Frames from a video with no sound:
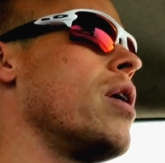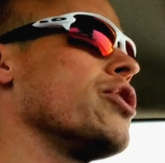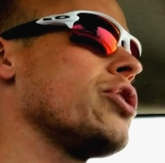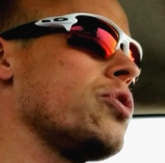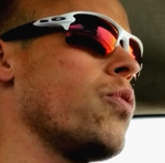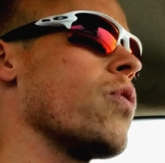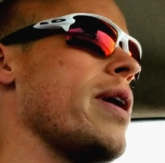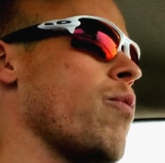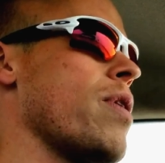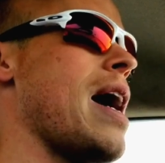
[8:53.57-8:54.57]
story,
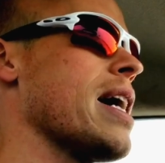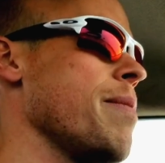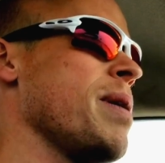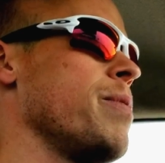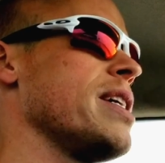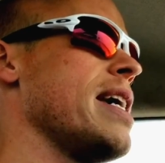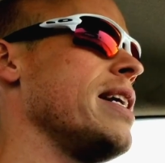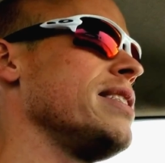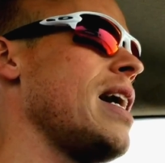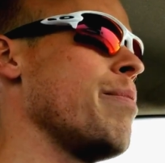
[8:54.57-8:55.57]
we're not going to be able to get
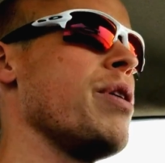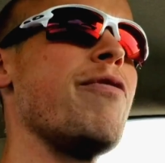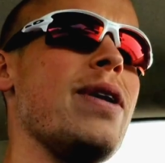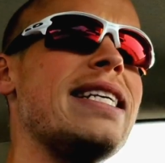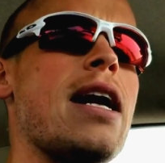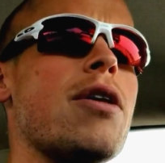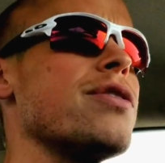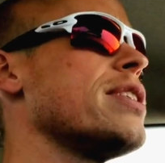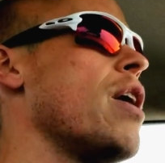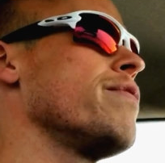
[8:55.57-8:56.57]
it done. But if we tell
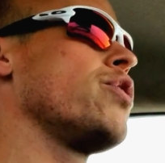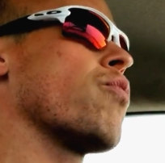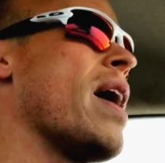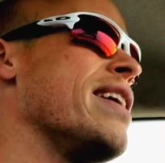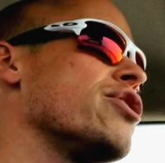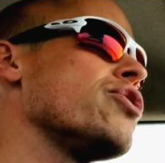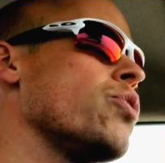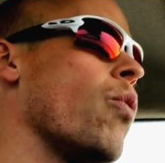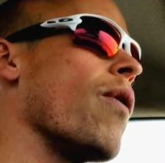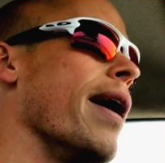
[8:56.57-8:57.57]
ourselves the right
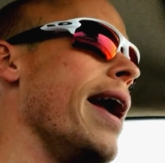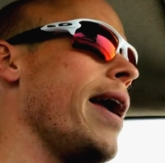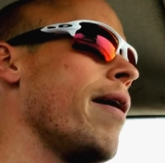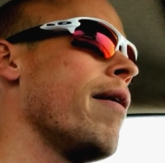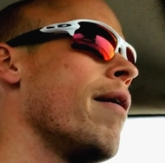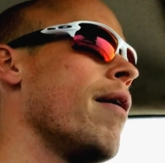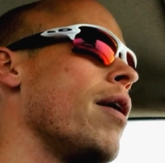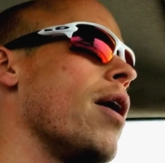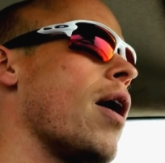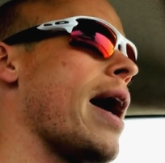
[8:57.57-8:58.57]
story,
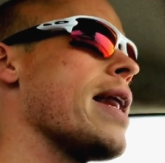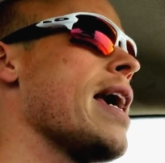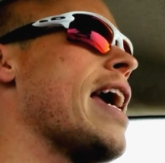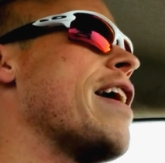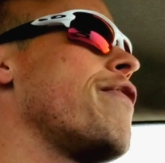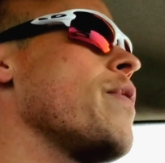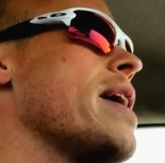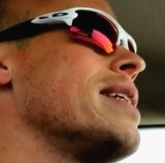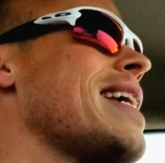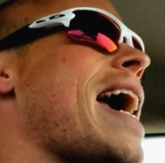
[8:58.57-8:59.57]
right? If we
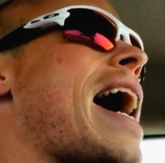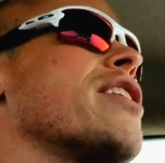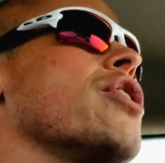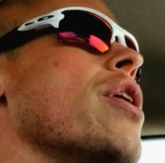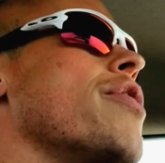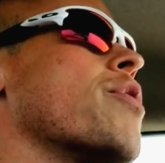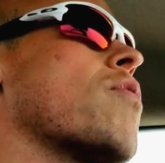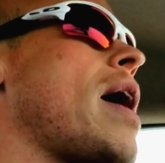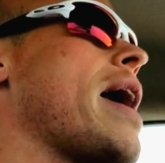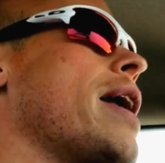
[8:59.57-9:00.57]
attach the
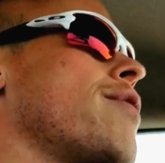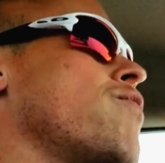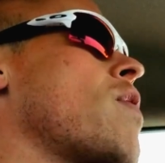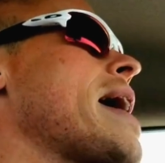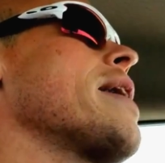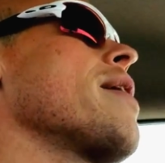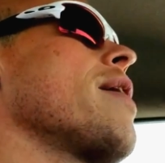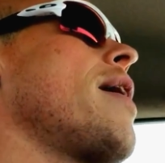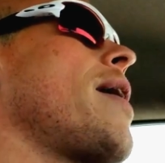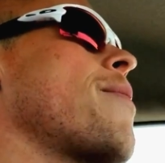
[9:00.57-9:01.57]
right,
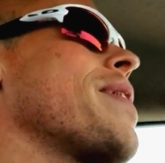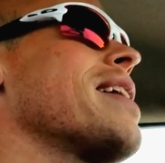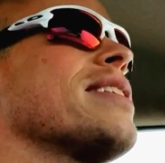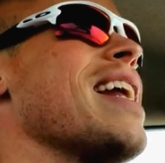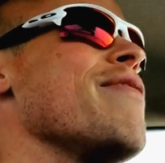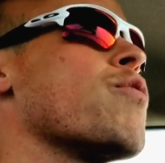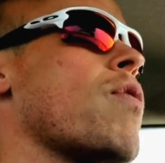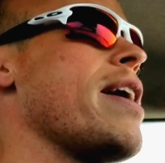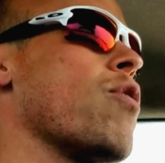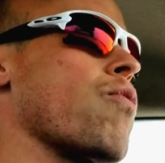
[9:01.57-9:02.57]
and it's not even
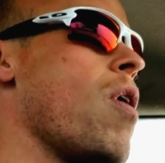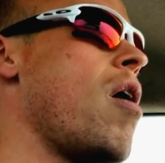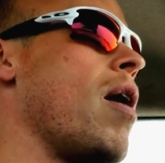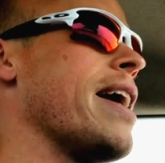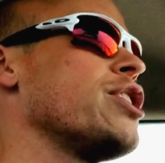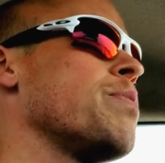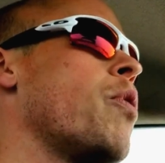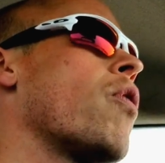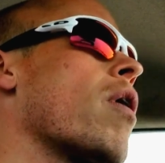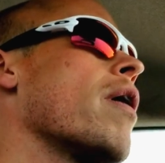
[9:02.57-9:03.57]
right or wrong, it's
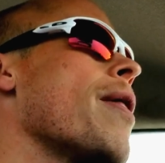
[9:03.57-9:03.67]
more,